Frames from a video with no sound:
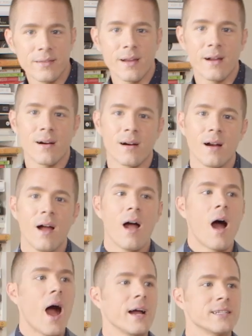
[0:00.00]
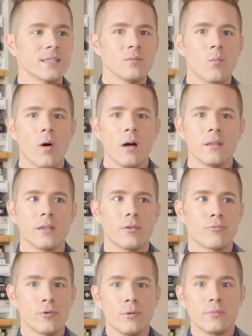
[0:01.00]
in there. I didn't want the
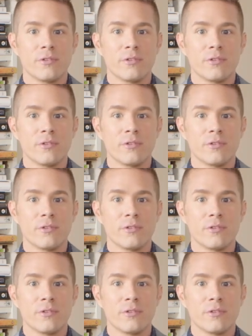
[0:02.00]
room